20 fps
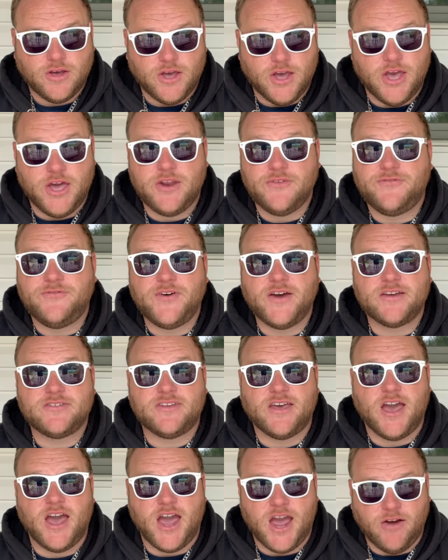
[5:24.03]
It affects
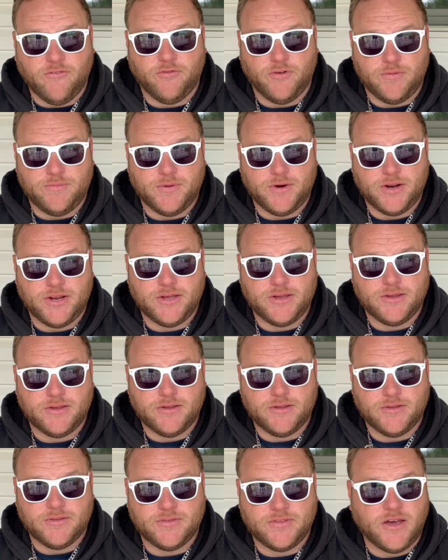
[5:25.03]
everybody
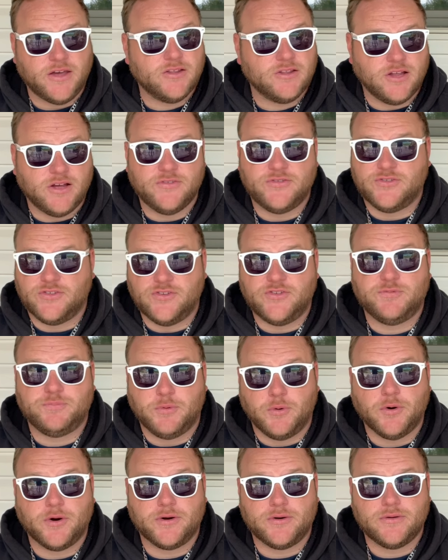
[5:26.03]
that loves the
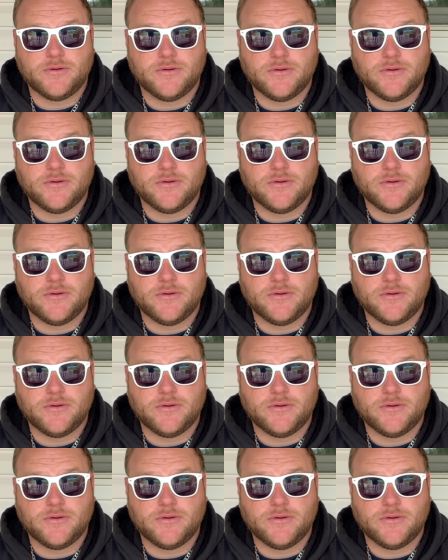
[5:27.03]
sport.